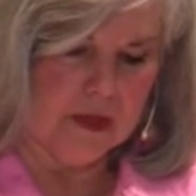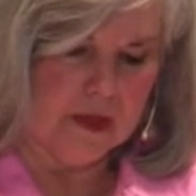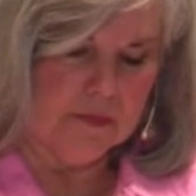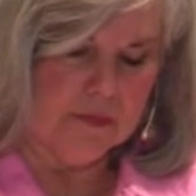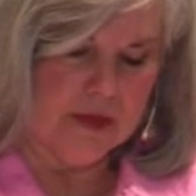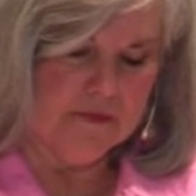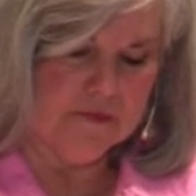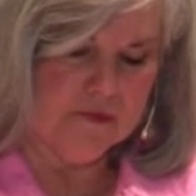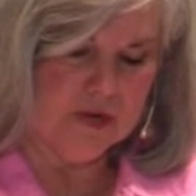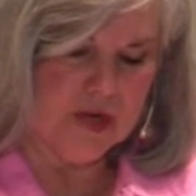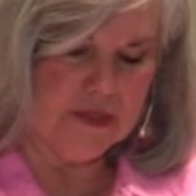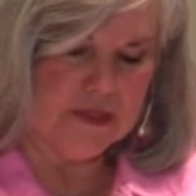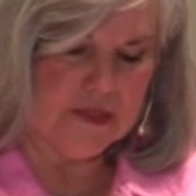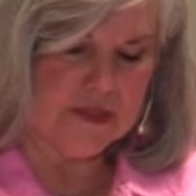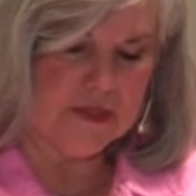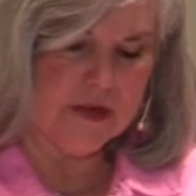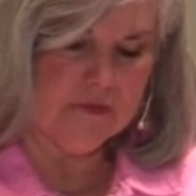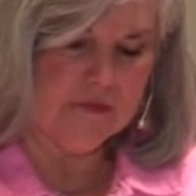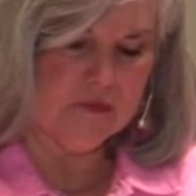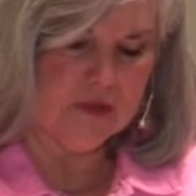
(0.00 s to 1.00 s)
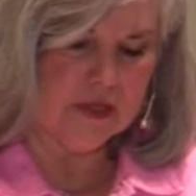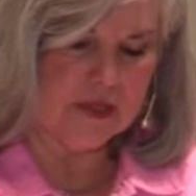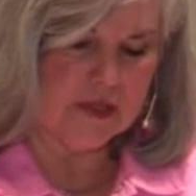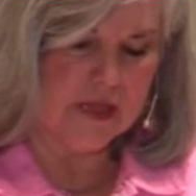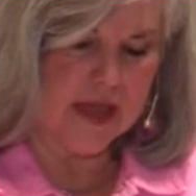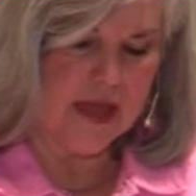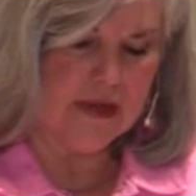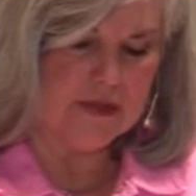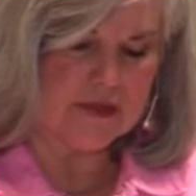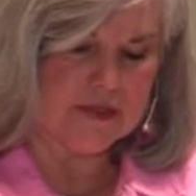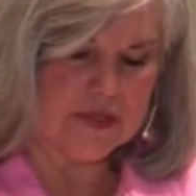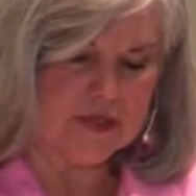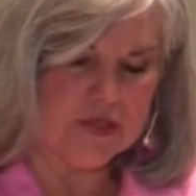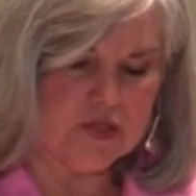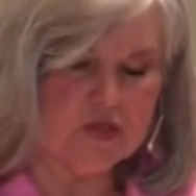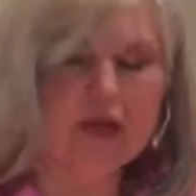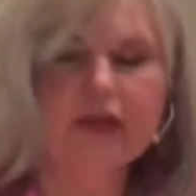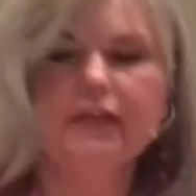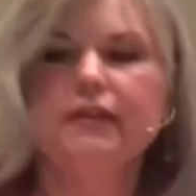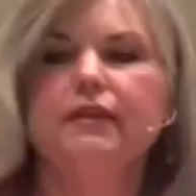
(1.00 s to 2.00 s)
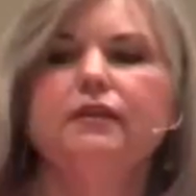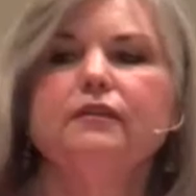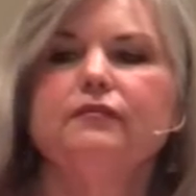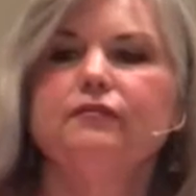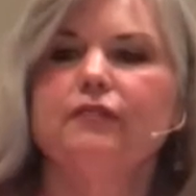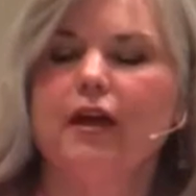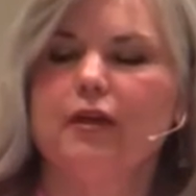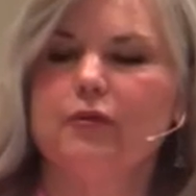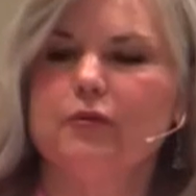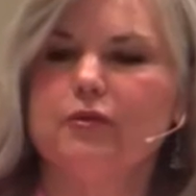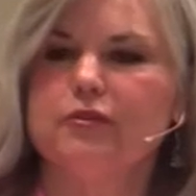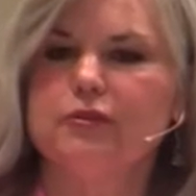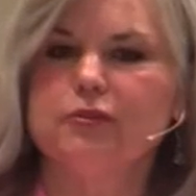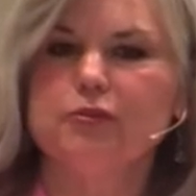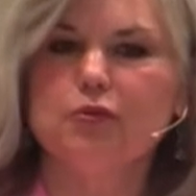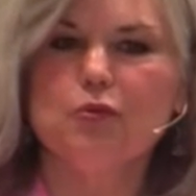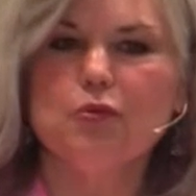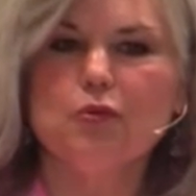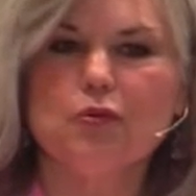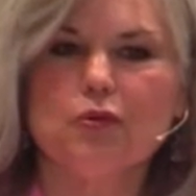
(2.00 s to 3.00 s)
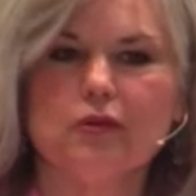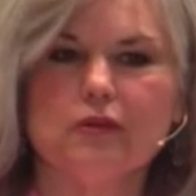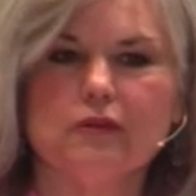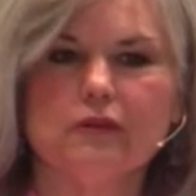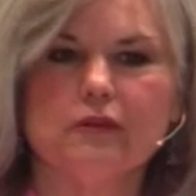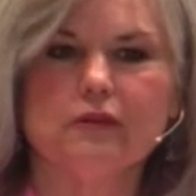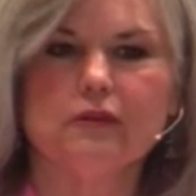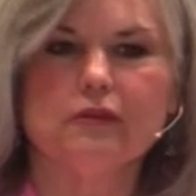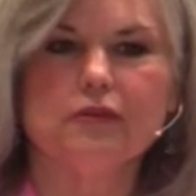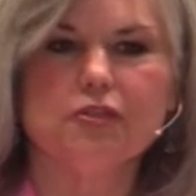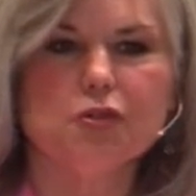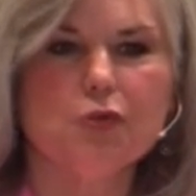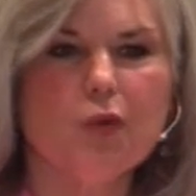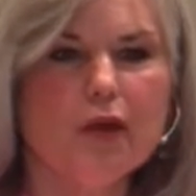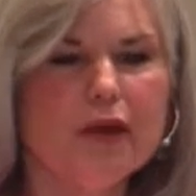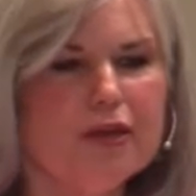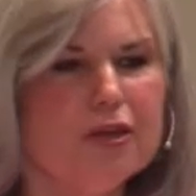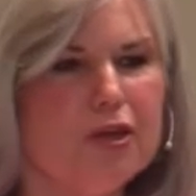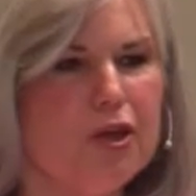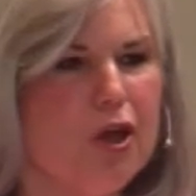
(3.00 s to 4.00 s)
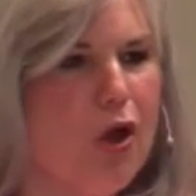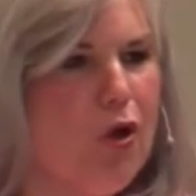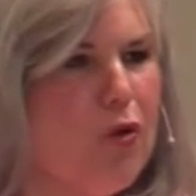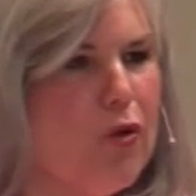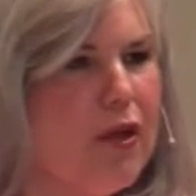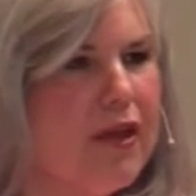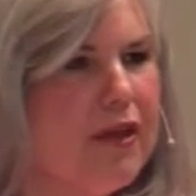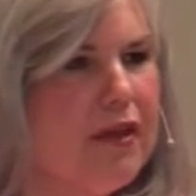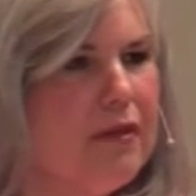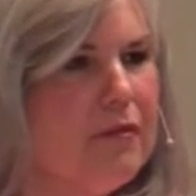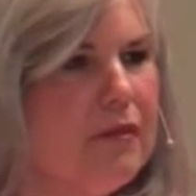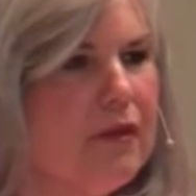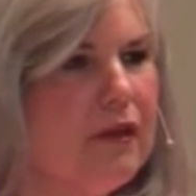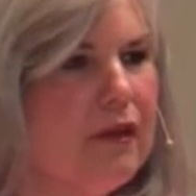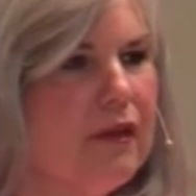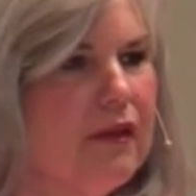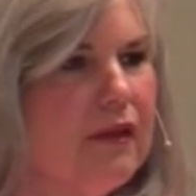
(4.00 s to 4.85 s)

My friends, suffering allows us to identify with the Lord. Do you want to know Him?